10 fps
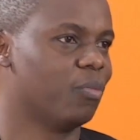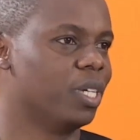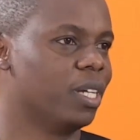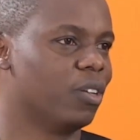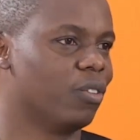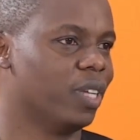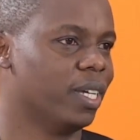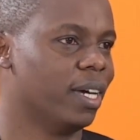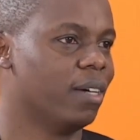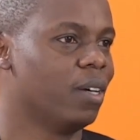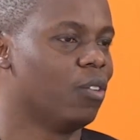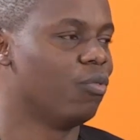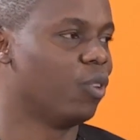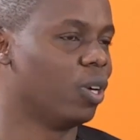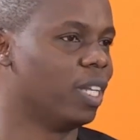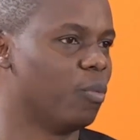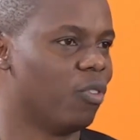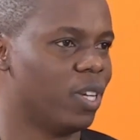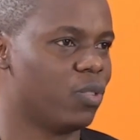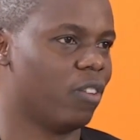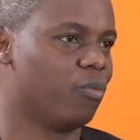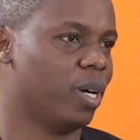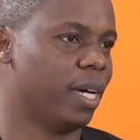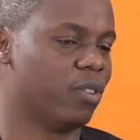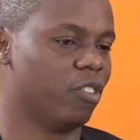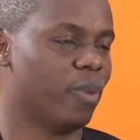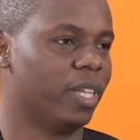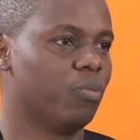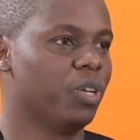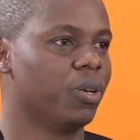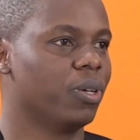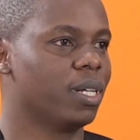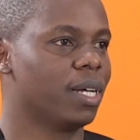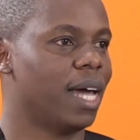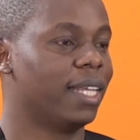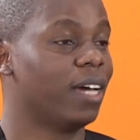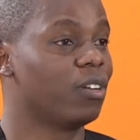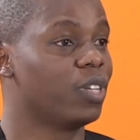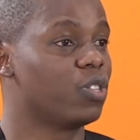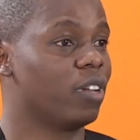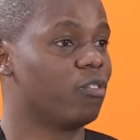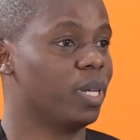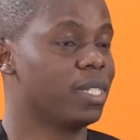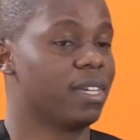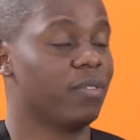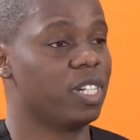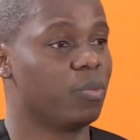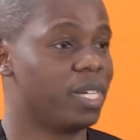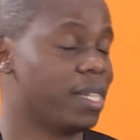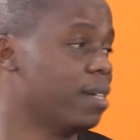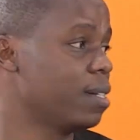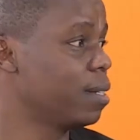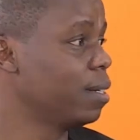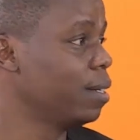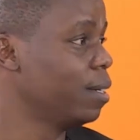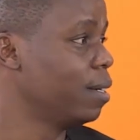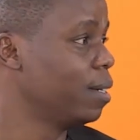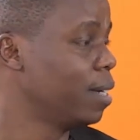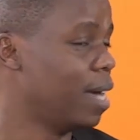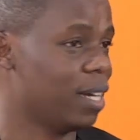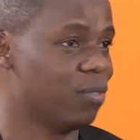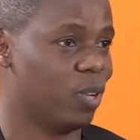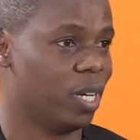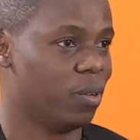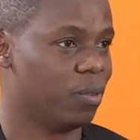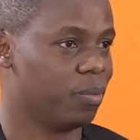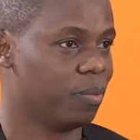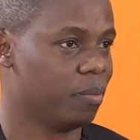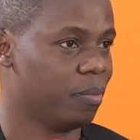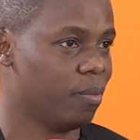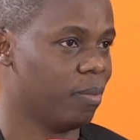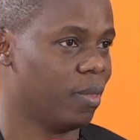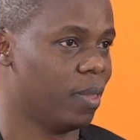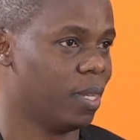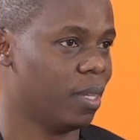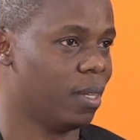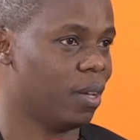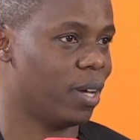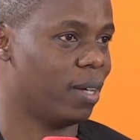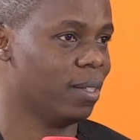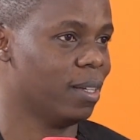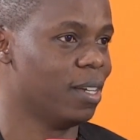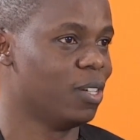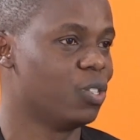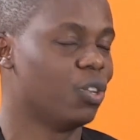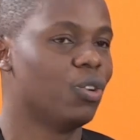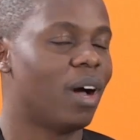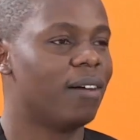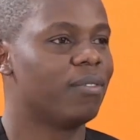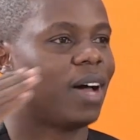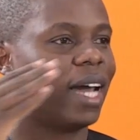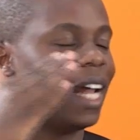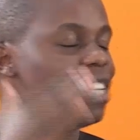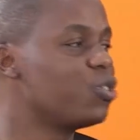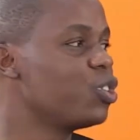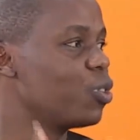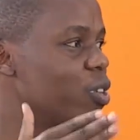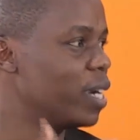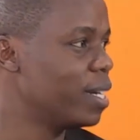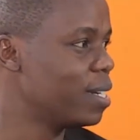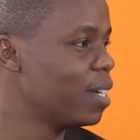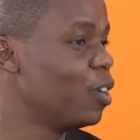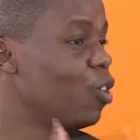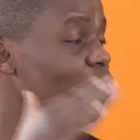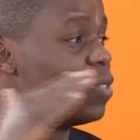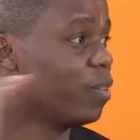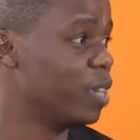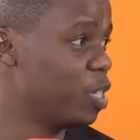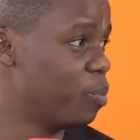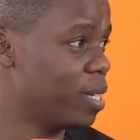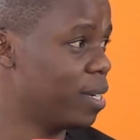beginning of the year, followed them over a 12-month period. At the end of the 12 months, 70% had fallen off. Okay? So you have an attrition rate of 70%.